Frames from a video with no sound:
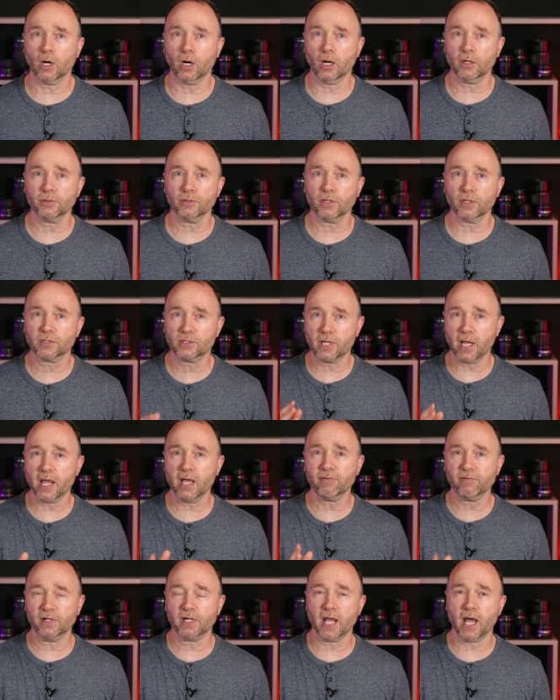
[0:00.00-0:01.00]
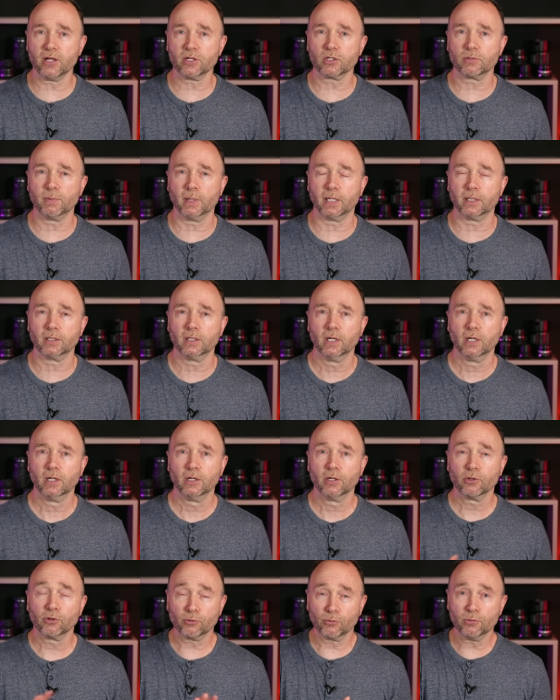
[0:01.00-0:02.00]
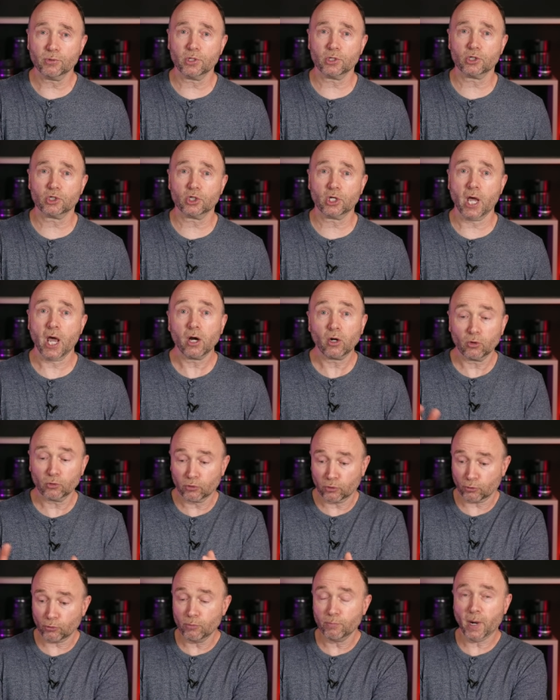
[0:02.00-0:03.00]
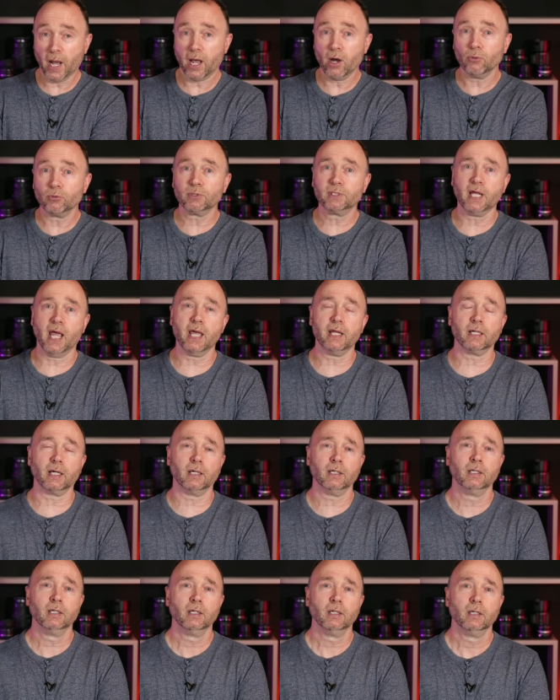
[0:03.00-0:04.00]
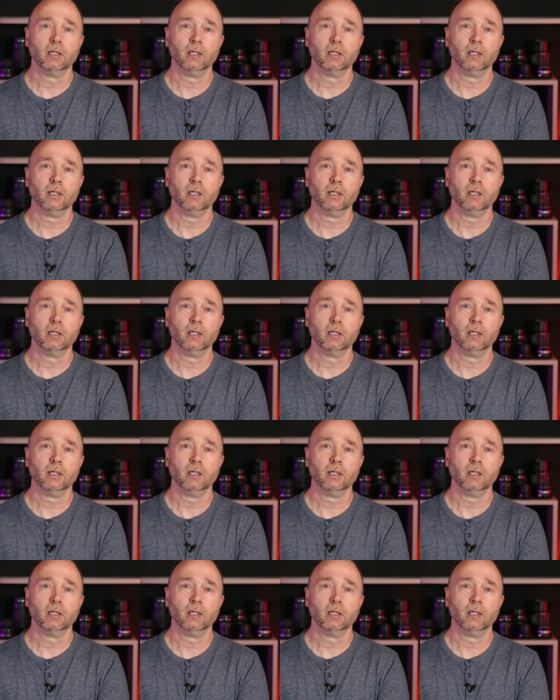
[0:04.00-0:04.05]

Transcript: On the day of announcement, through this channel, through my own data,